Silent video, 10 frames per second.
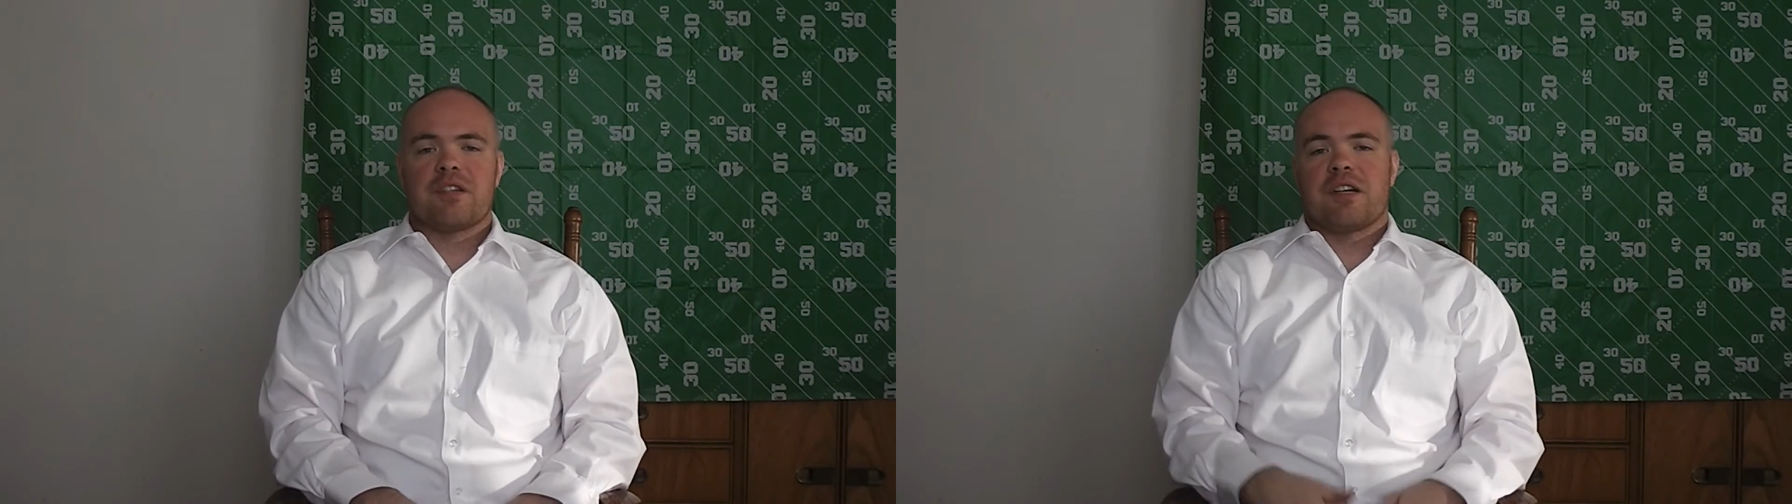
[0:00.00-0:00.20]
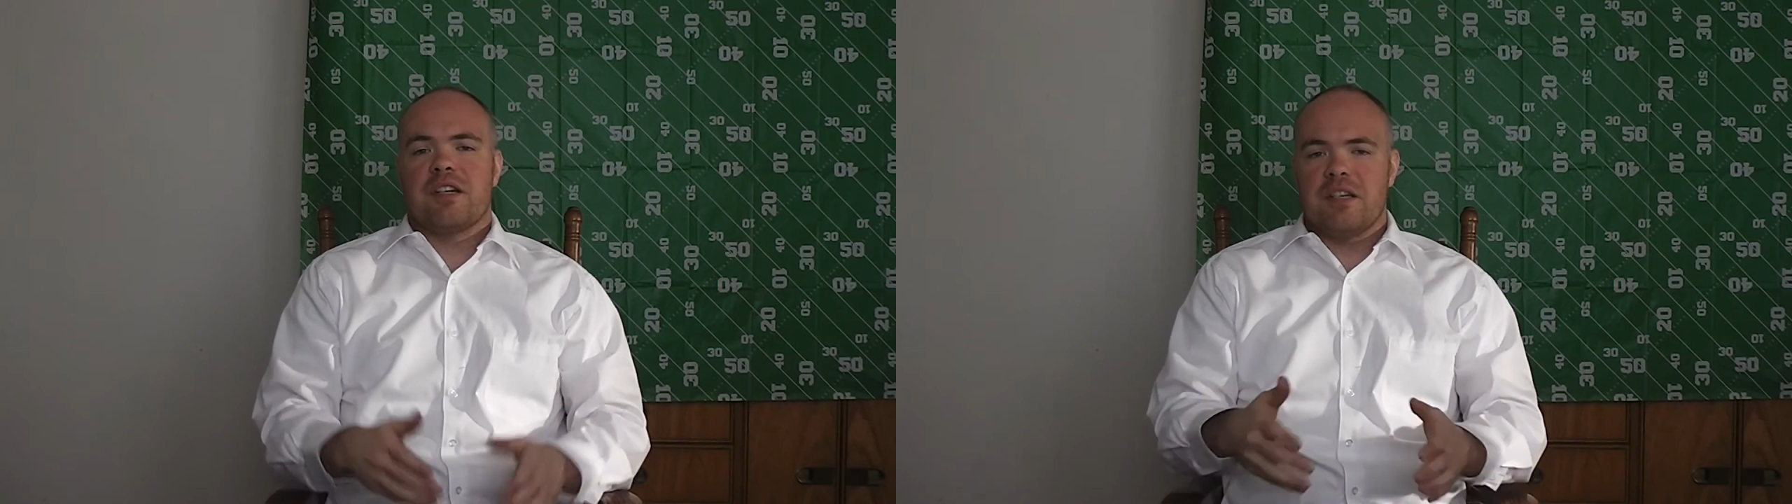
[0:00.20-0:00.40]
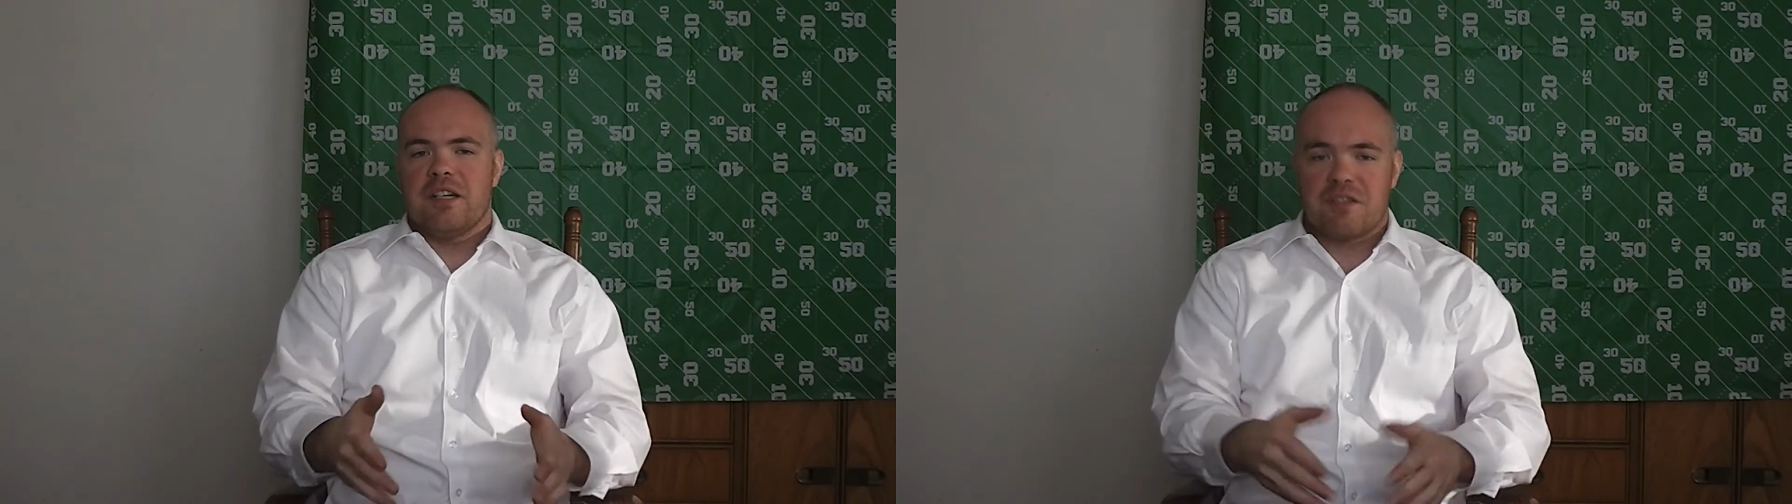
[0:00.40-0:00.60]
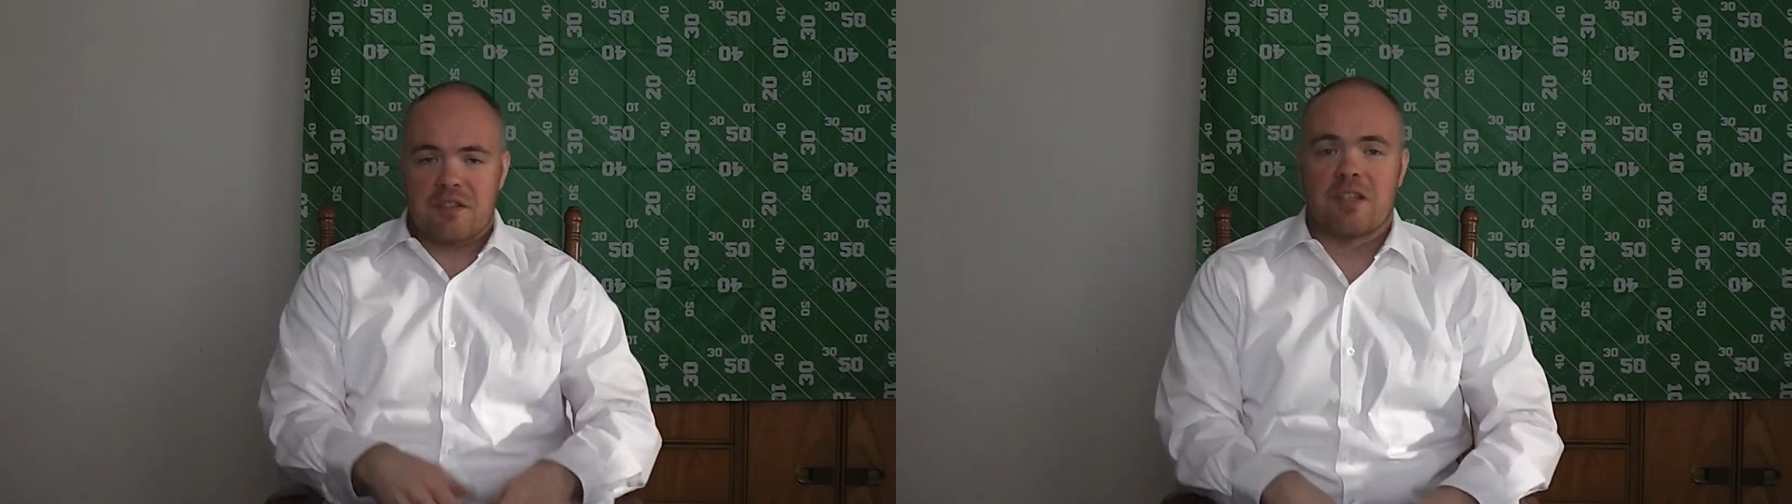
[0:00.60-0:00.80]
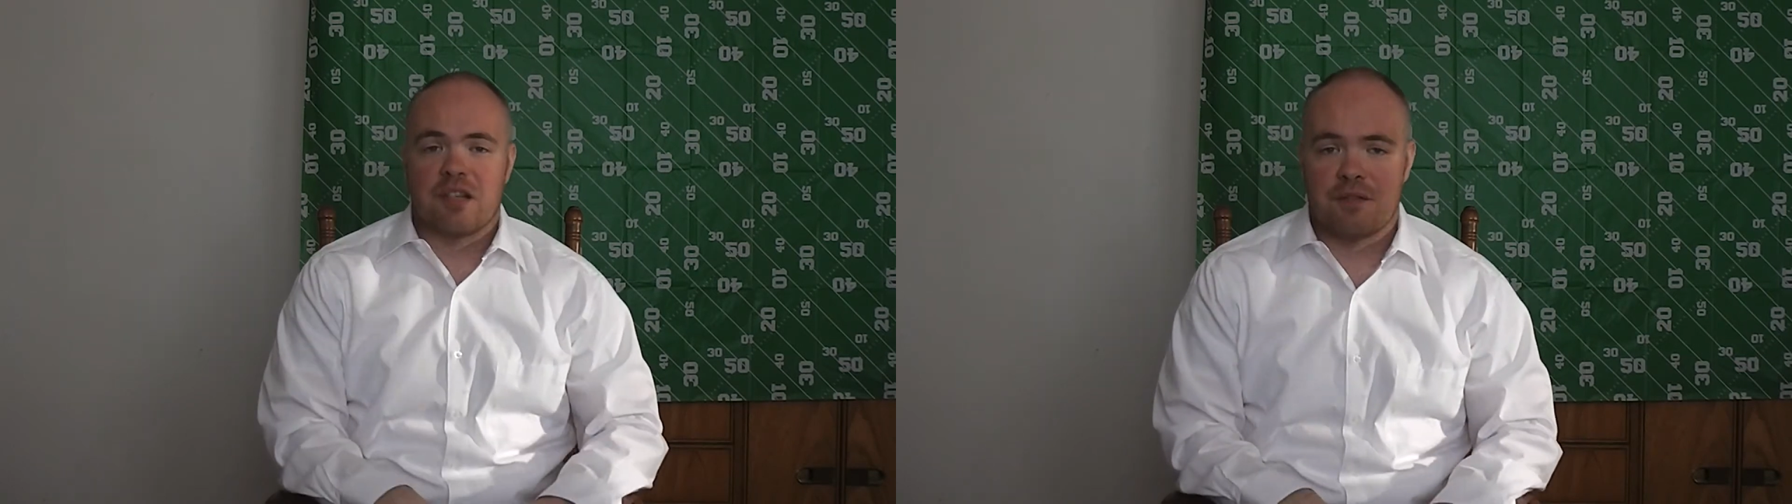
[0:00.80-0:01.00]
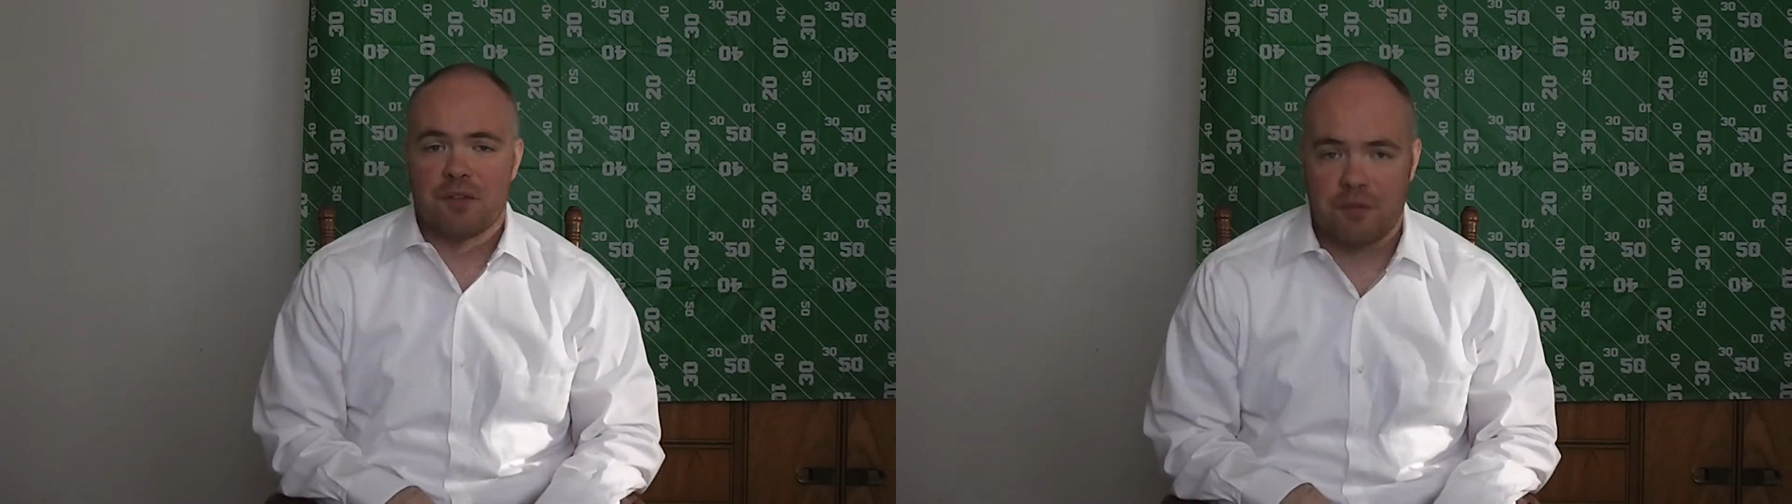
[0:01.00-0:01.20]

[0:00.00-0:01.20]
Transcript: and he needs to give you